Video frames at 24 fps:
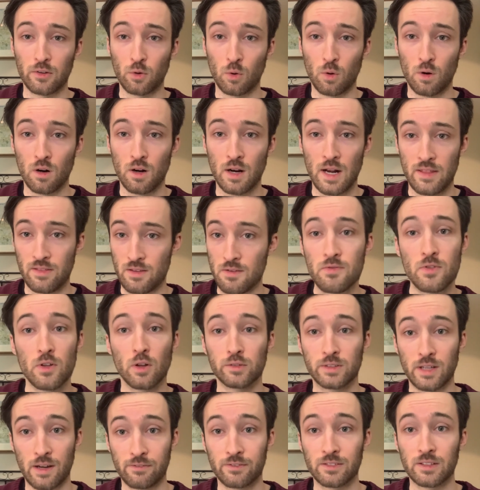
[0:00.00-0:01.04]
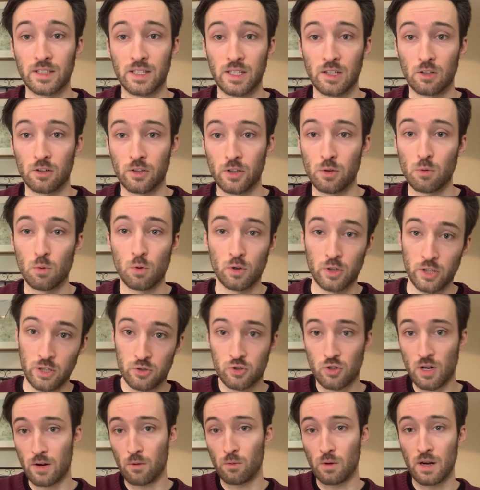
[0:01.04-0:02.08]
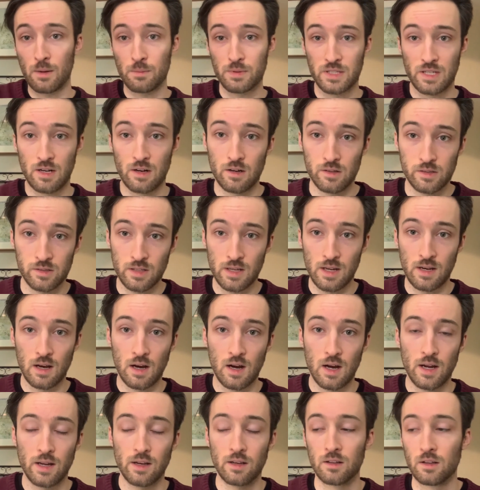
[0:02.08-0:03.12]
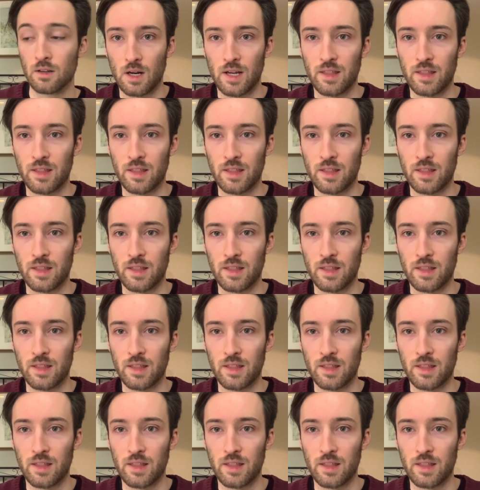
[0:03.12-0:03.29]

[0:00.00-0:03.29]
door and then they'll definitely hear you? Or do you try to run upstairs and hide?